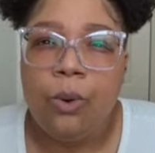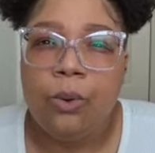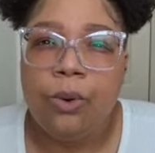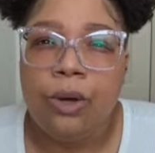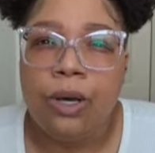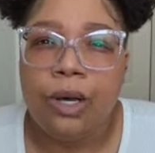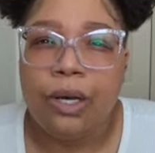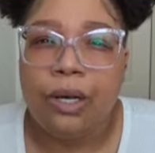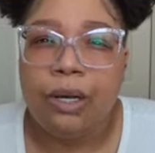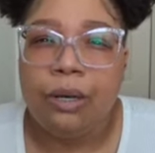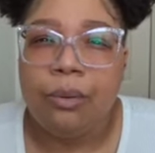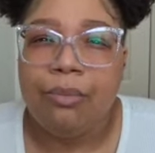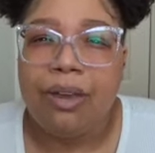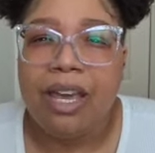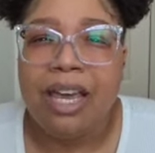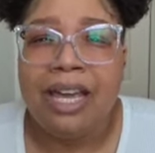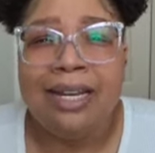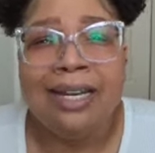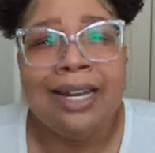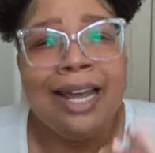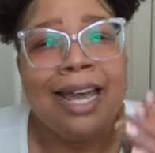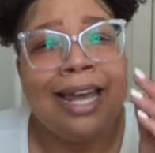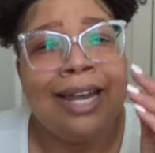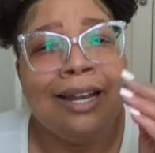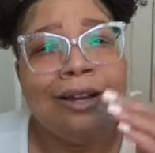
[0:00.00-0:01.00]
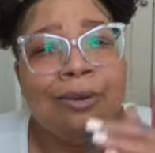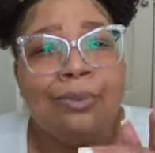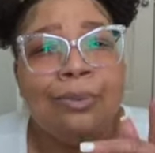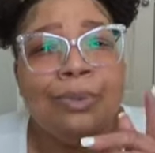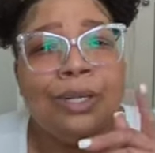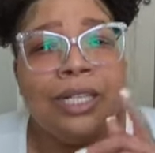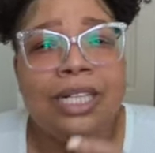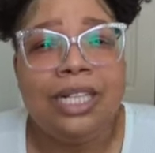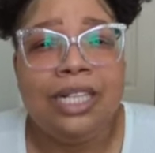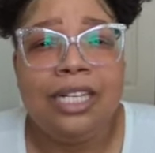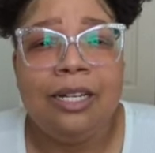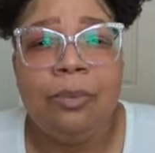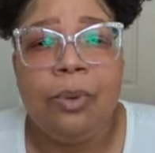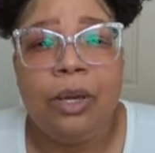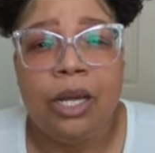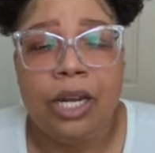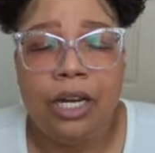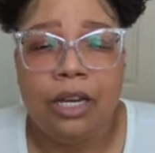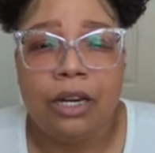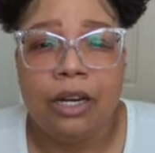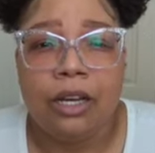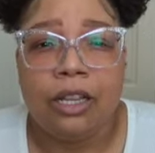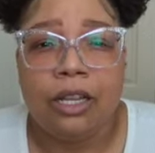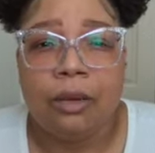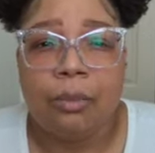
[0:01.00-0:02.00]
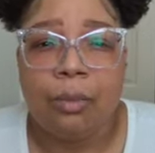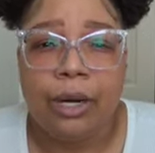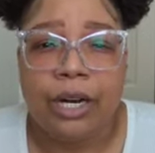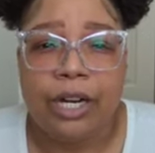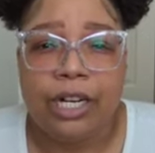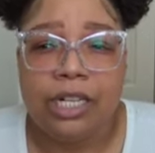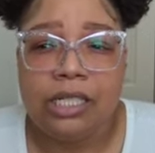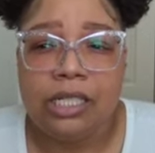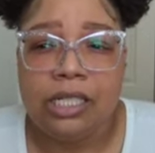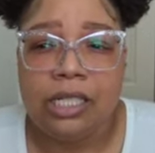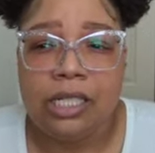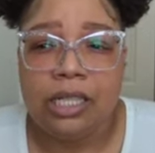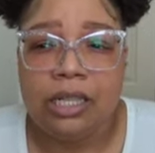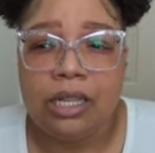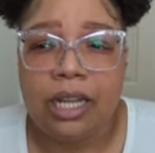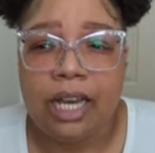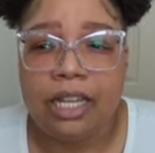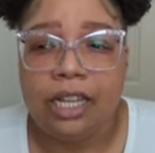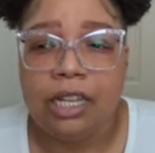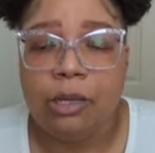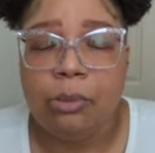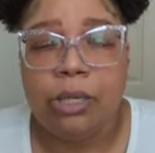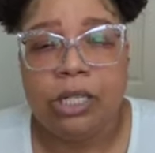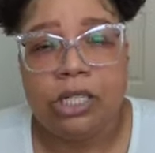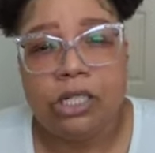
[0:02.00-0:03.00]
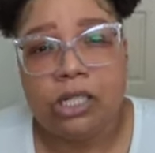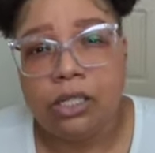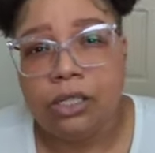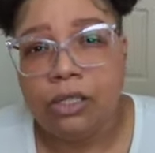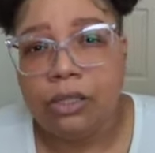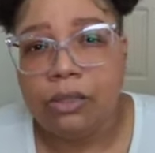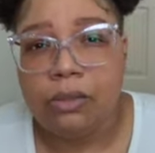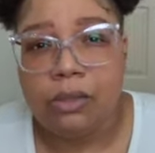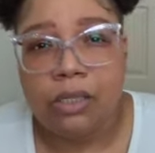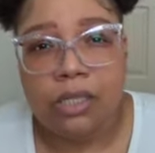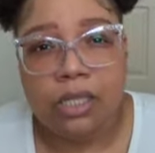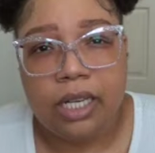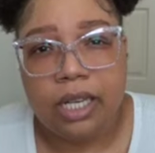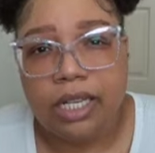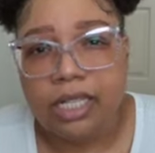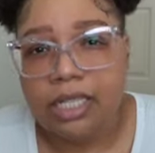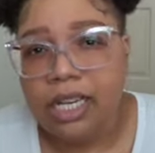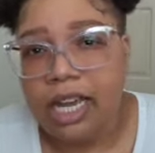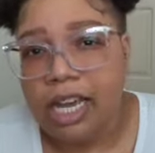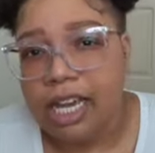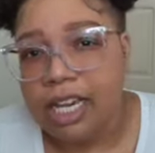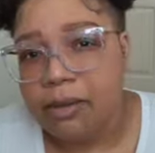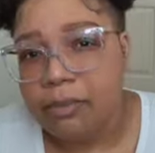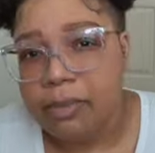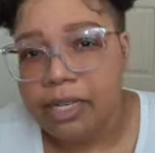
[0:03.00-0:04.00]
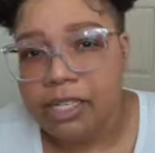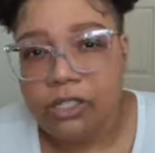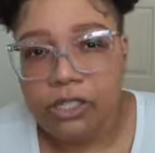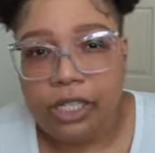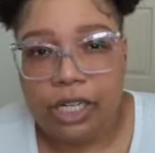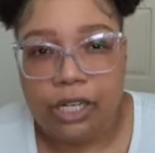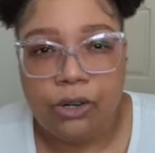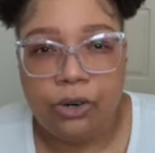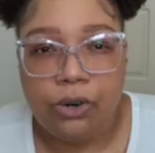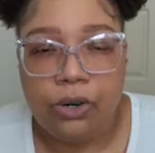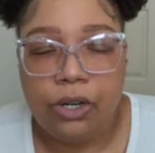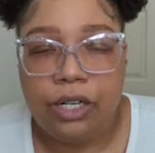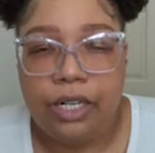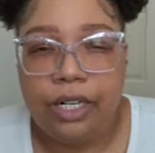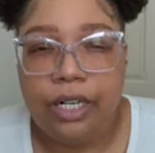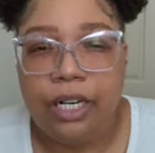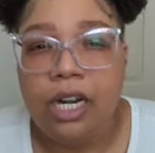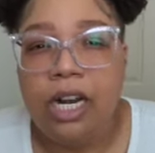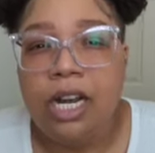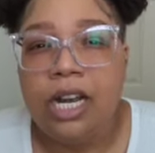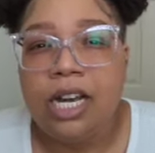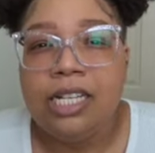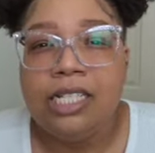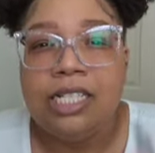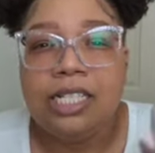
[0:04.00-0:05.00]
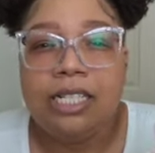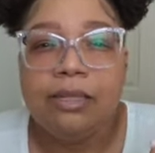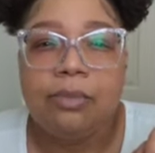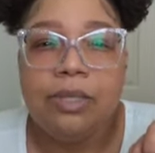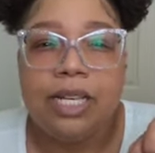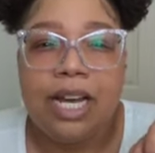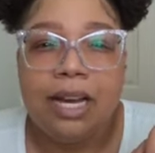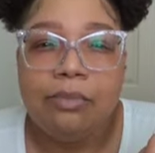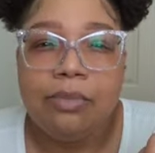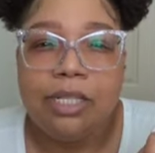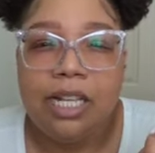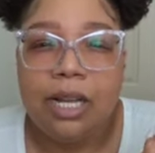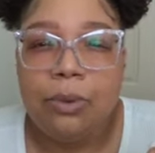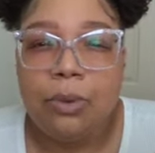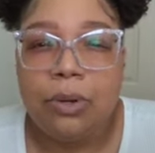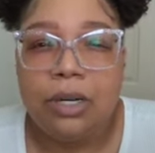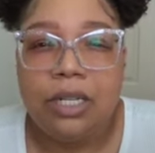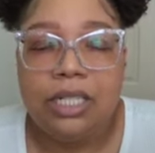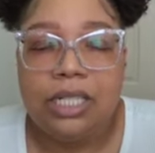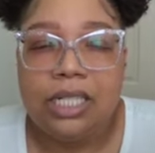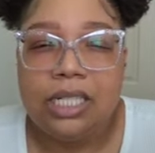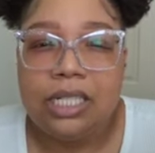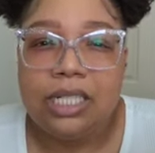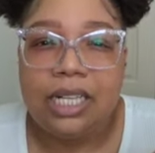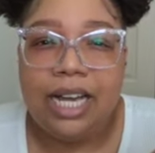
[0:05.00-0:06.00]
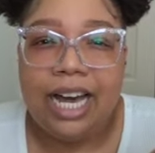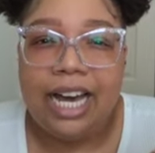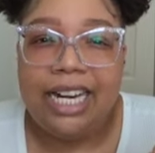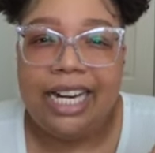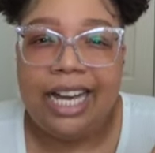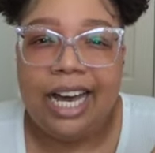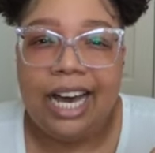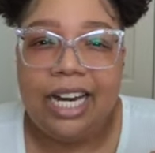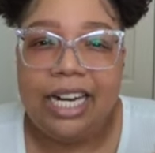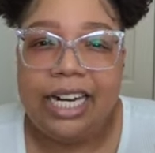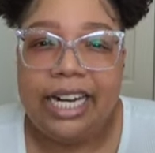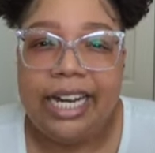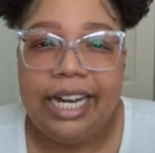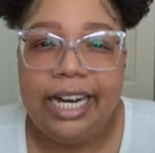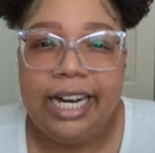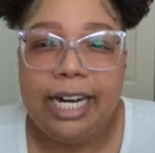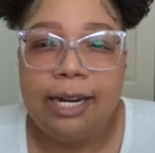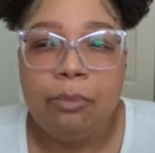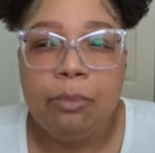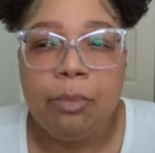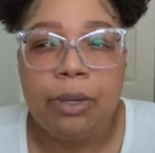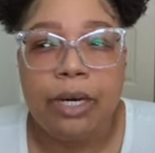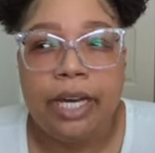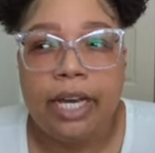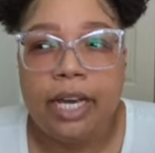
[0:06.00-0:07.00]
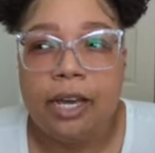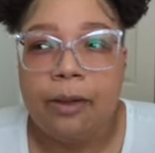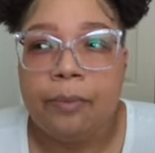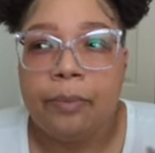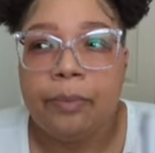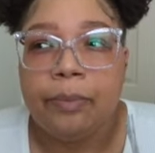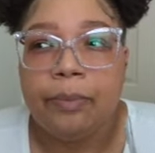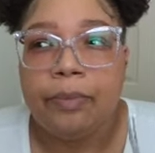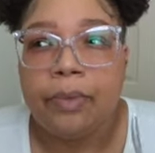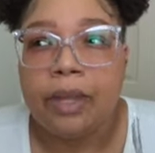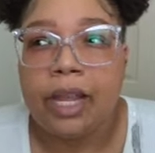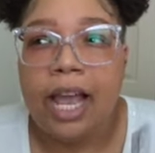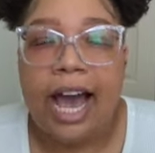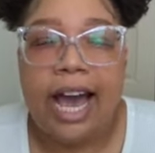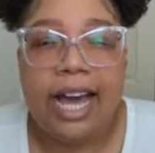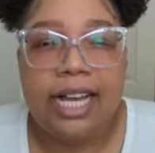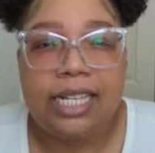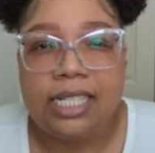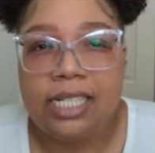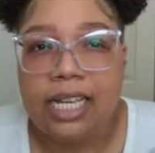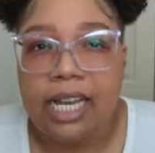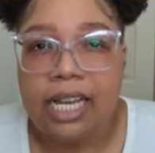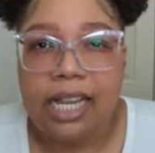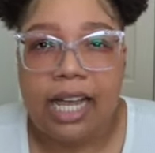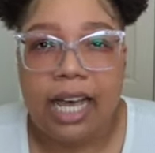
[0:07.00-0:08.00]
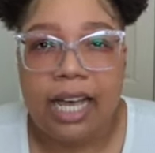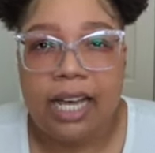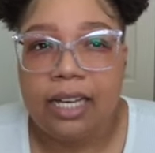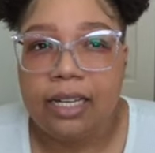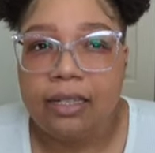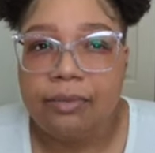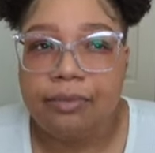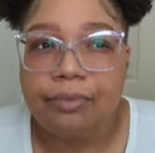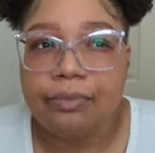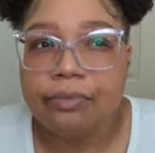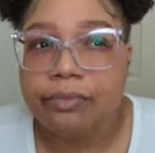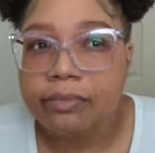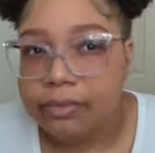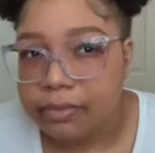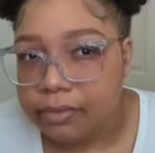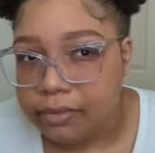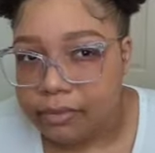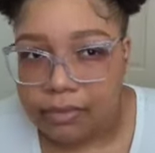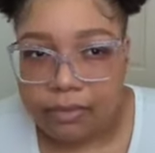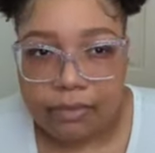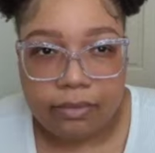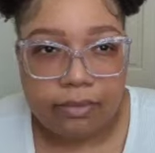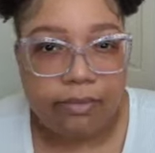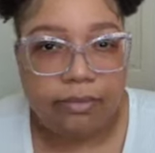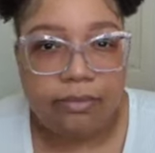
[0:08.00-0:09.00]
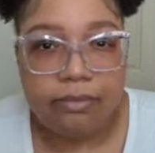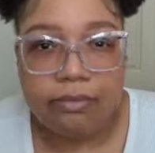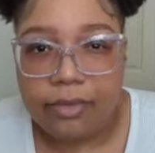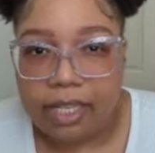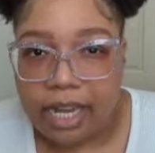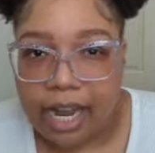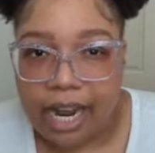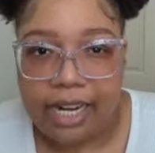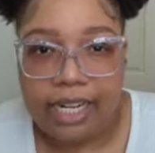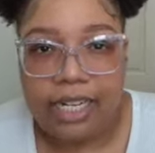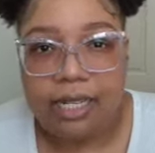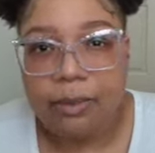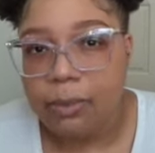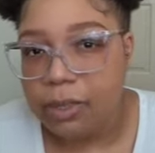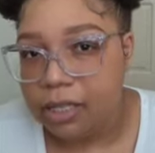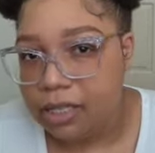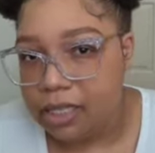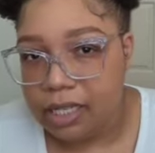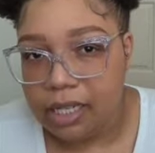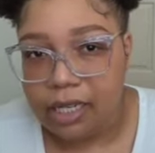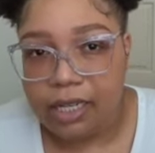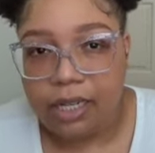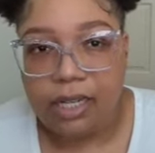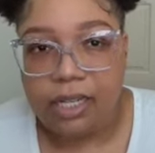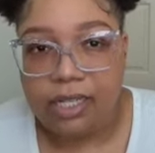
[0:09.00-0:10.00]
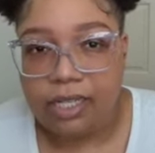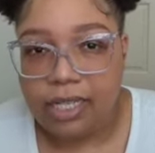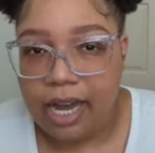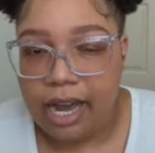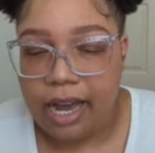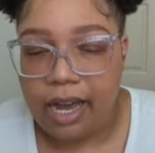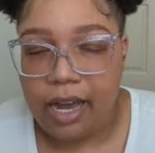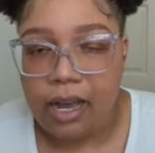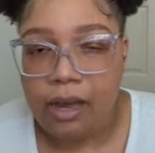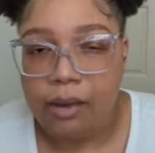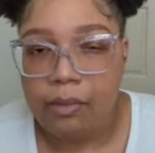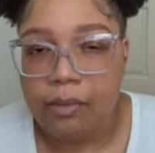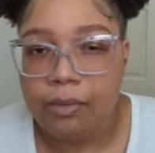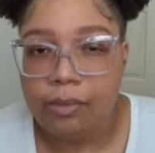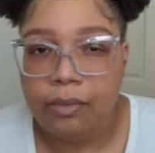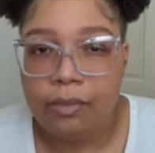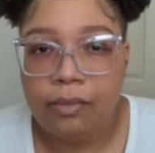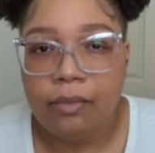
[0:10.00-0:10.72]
and it really depended on the person, like the person who was like taking my drink order. Sometimes they wanted to slide it out of here, but I say like 90% of the time